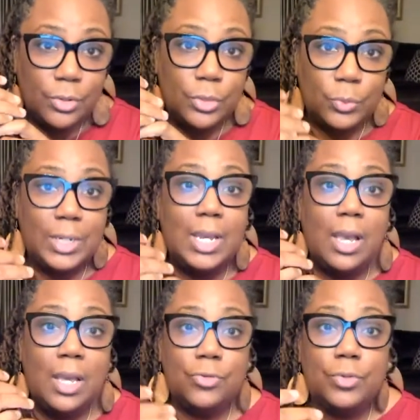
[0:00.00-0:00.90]

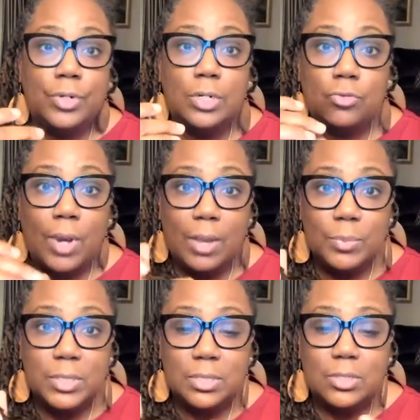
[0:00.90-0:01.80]
300 drops.